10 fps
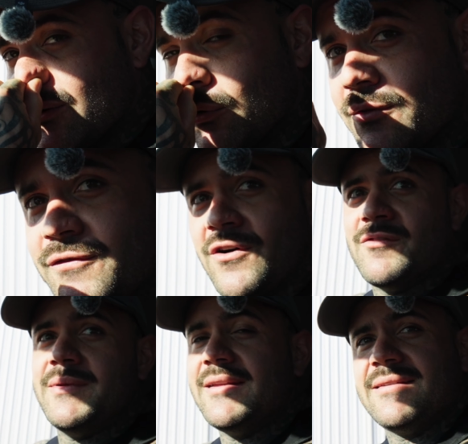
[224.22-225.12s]
all of
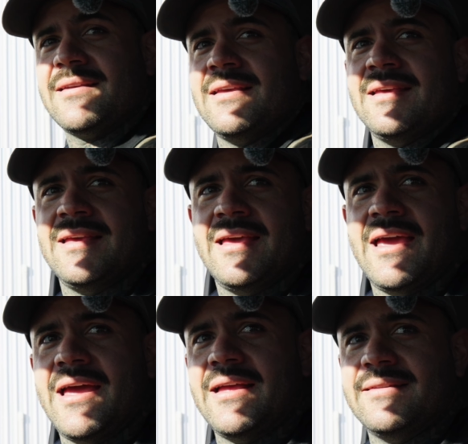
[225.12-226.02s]
5 minutes,
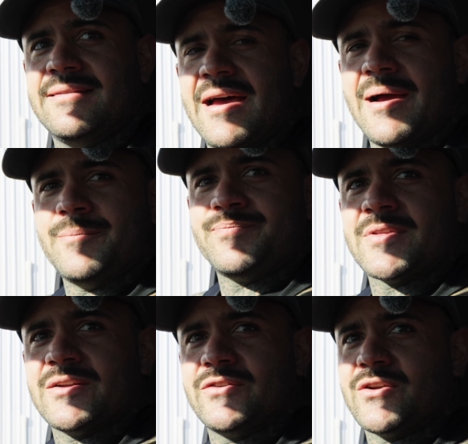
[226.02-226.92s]
and
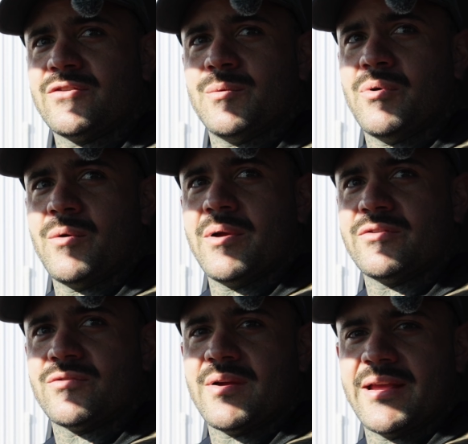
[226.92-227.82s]
just got to the point where I
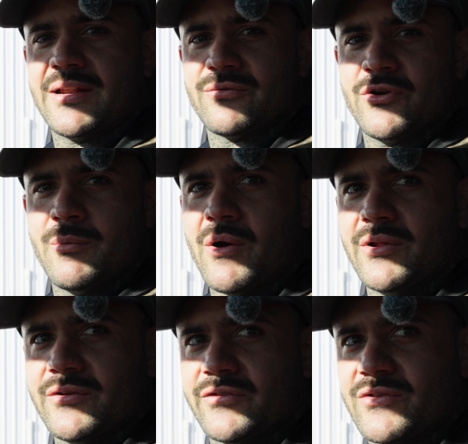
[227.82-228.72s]
was just running out of room,
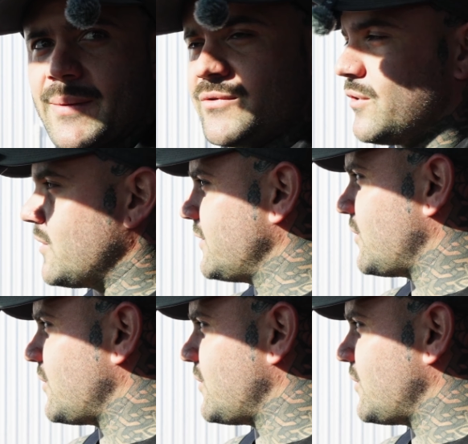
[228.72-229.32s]
holding on to scrap tyres,